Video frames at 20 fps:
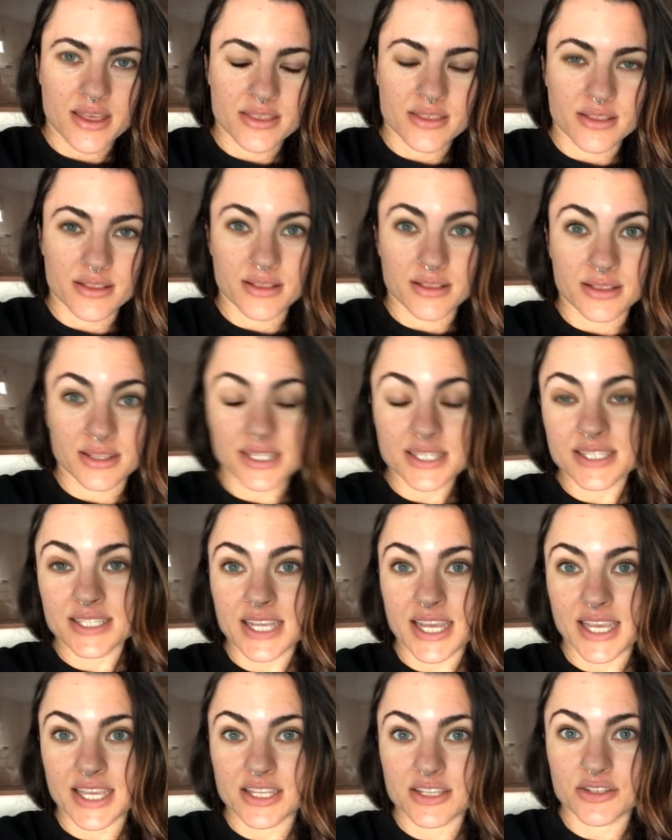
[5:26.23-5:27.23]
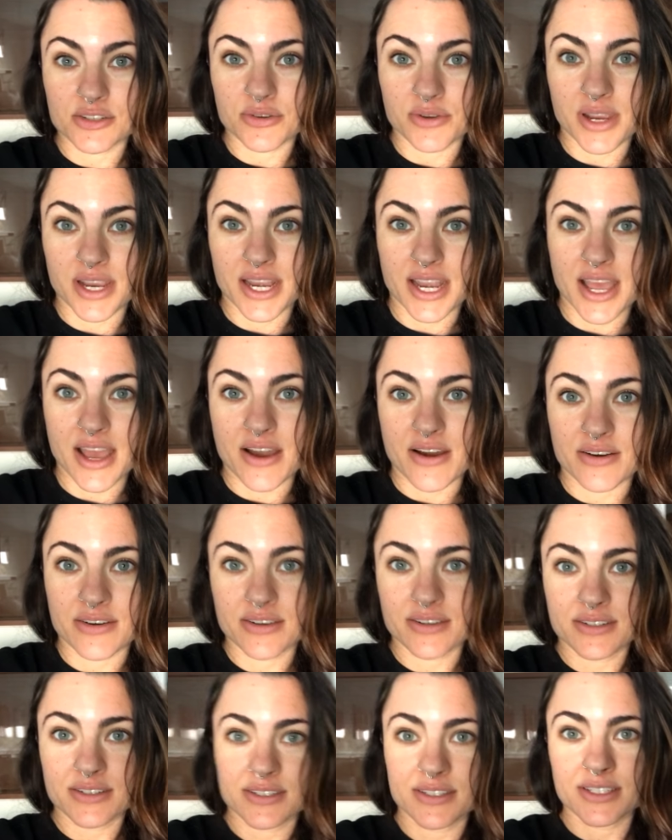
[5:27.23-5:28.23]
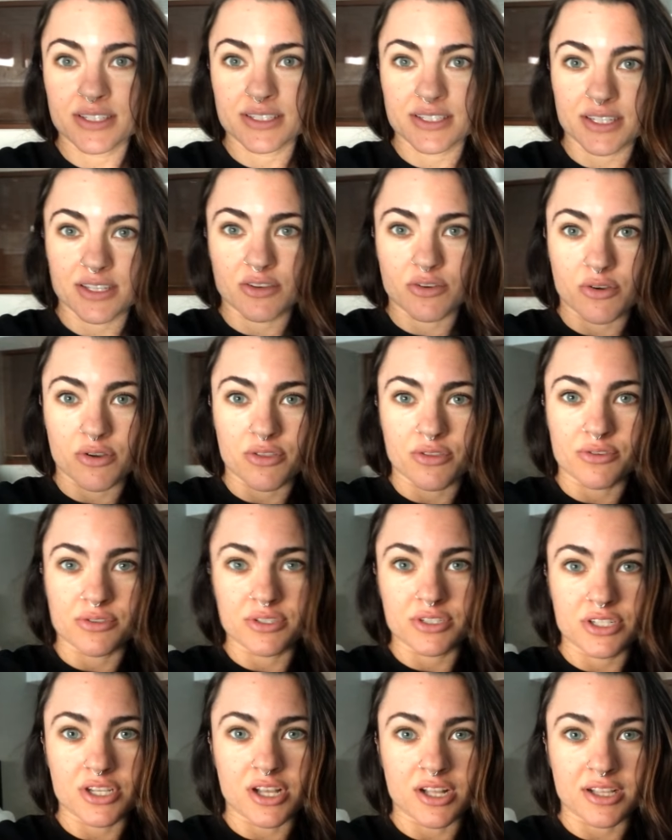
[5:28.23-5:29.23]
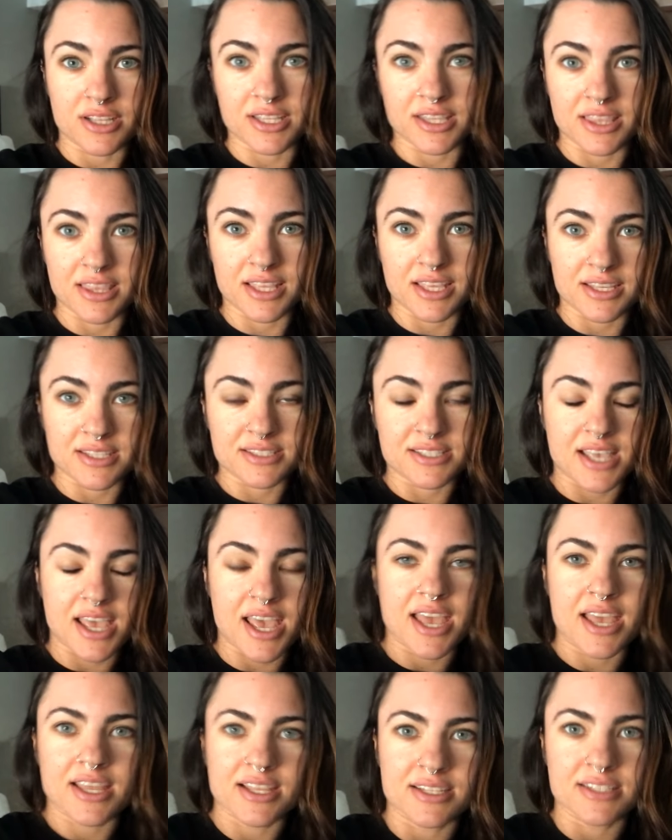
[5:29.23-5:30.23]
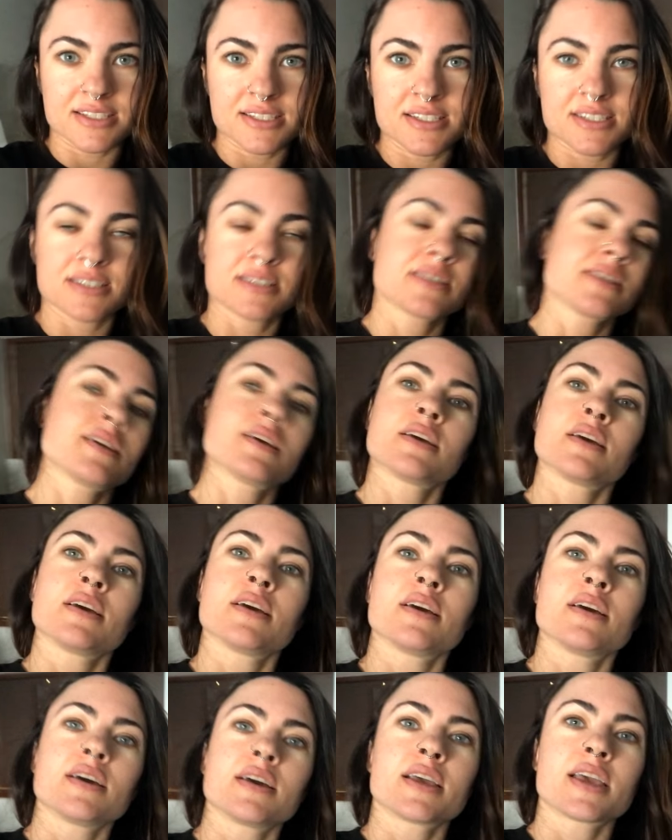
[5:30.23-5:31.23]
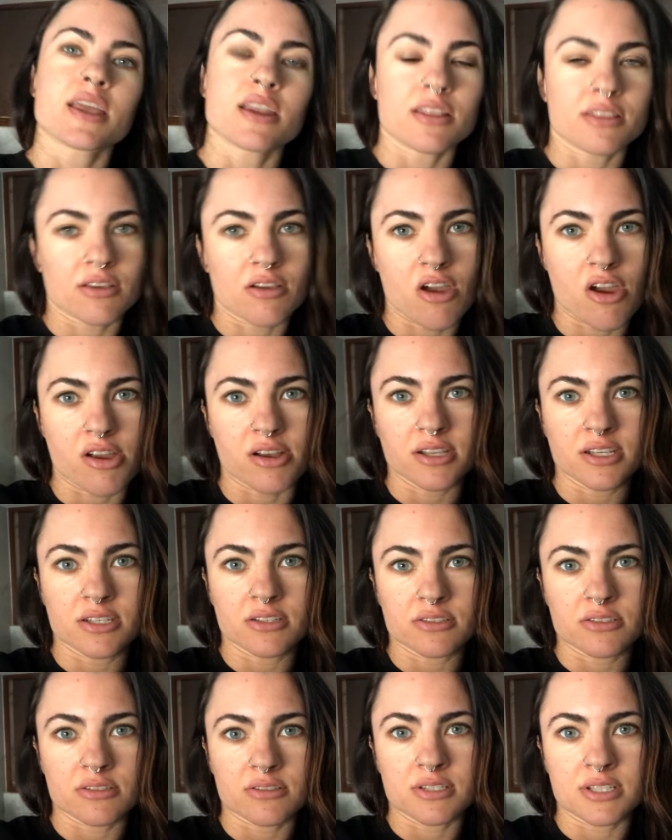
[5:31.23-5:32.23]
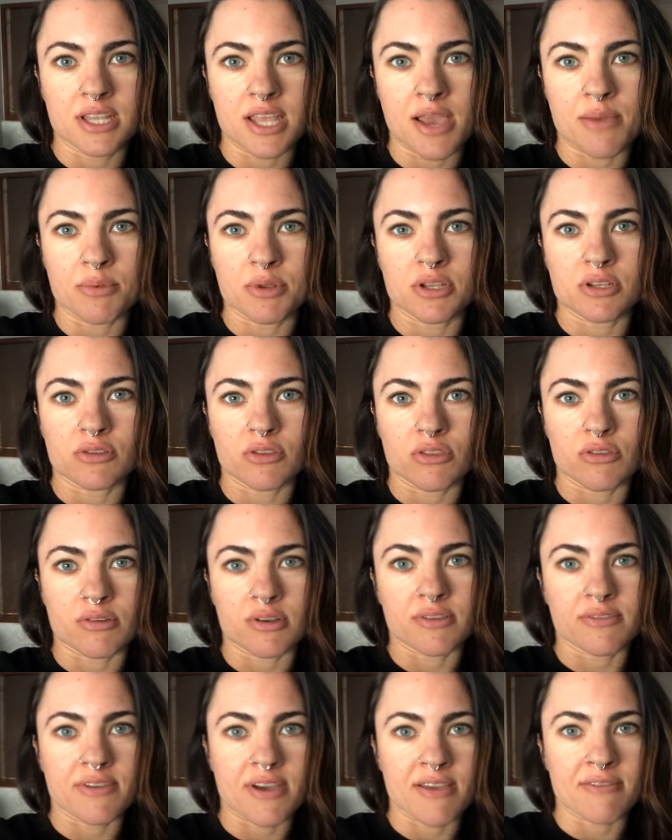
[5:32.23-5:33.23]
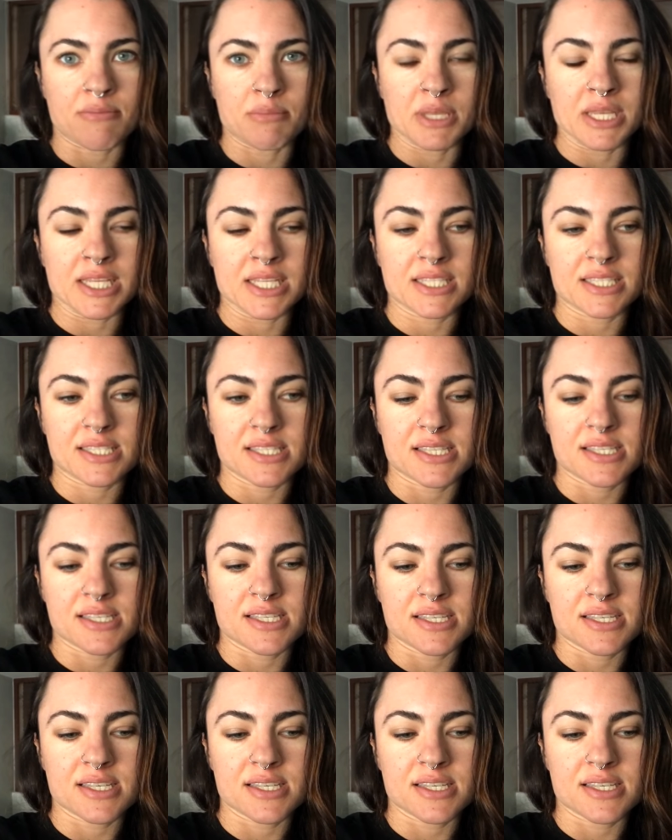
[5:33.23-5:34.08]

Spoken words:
the least I can do right now is ignore those chocolate things and get on the cardio. So today I'm gonna do 35 minutes